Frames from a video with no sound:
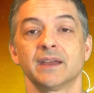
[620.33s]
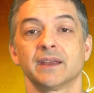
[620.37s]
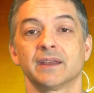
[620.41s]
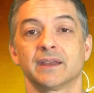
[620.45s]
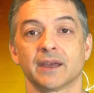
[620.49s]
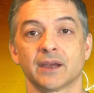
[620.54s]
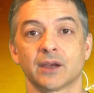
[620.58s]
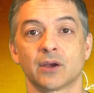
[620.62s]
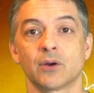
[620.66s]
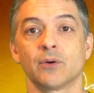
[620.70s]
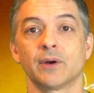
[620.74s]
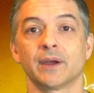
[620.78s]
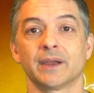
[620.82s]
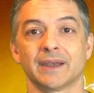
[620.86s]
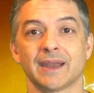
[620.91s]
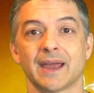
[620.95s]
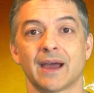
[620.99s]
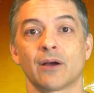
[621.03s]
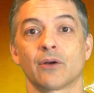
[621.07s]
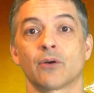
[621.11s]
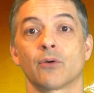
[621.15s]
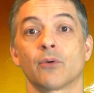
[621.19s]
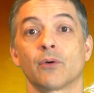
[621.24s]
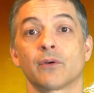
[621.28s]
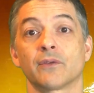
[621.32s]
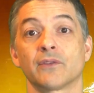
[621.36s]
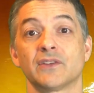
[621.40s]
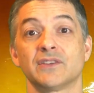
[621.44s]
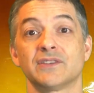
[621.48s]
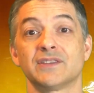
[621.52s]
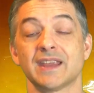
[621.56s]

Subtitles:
Get going now. Go over to